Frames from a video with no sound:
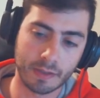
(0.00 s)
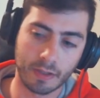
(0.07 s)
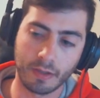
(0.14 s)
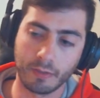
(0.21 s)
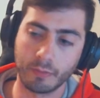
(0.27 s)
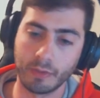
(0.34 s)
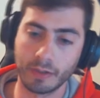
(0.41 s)
I
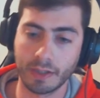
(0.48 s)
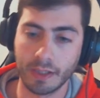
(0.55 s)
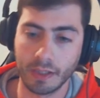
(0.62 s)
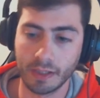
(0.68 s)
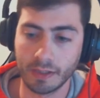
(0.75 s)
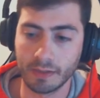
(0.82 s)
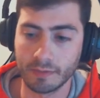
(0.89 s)
like what it
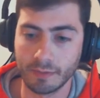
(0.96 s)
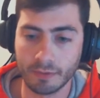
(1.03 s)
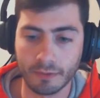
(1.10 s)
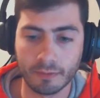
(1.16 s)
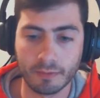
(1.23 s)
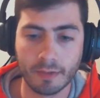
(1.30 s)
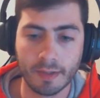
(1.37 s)
can
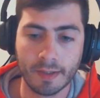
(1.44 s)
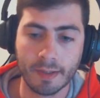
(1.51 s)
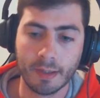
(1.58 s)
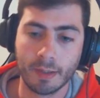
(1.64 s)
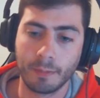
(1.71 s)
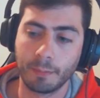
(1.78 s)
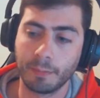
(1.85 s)
do,
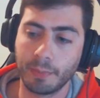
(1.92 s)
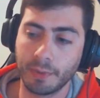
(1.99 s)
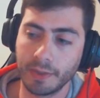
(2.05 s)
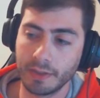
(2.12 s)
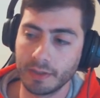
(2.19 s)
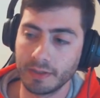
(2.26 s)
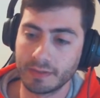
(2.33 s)

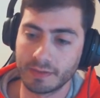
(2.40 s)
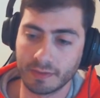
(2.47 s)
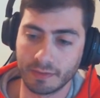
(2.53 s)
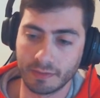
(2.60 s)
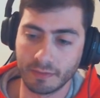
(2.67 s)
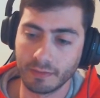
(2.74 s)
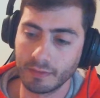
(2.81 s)
but it's a
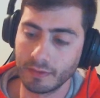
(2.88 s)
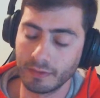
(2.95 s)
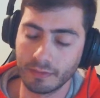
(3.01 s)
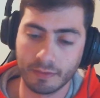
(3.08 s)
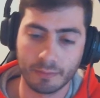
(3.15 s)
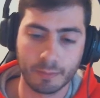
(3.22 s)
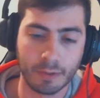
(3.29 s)

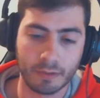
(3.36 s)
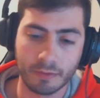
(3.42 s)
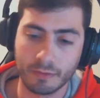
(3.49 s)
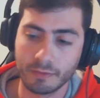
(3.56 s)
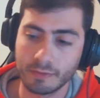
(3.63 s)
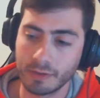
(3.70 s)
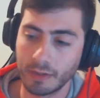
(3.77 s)
little bit
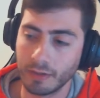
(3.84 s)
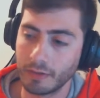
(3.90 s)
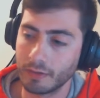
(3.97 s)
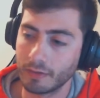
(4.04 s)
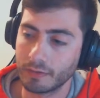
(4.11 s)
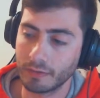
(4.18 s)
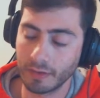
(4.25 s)
too
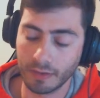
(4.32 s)
generic.